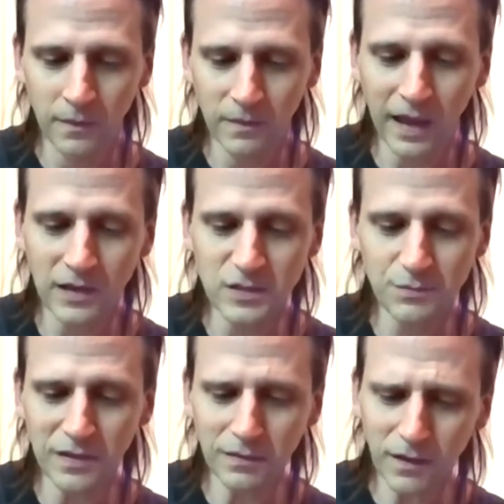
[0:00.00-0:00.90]
They had
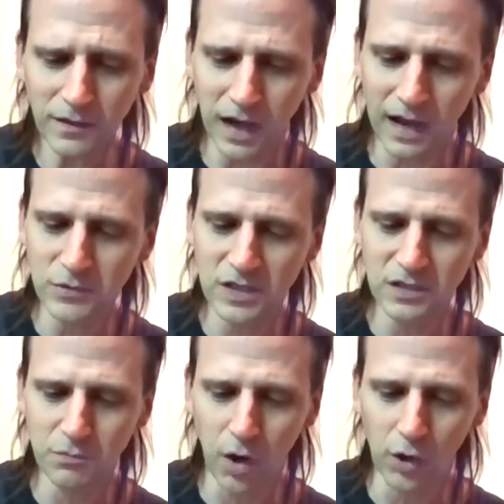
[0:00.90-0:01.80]
spent the time
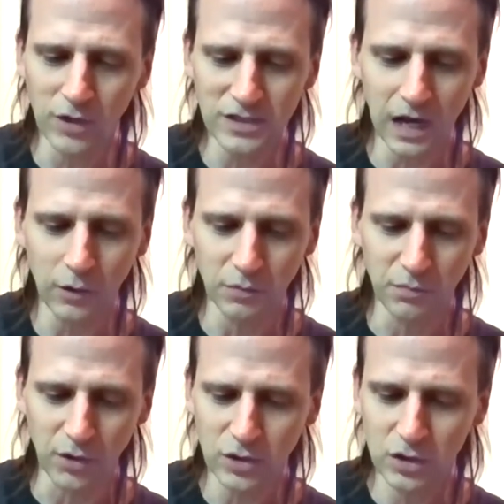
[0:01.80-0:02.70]
since Margaret's
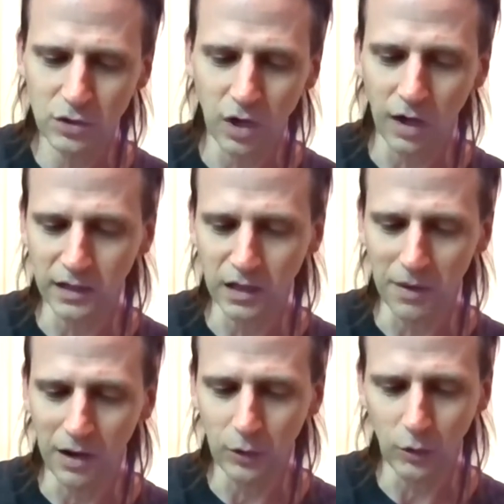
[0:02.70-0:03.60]
outburst talking
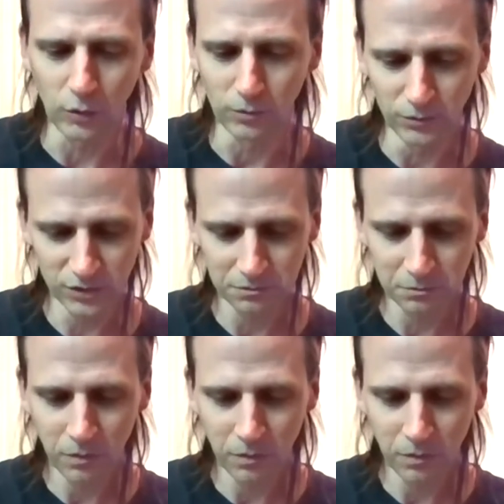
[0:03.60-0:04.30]
about homes.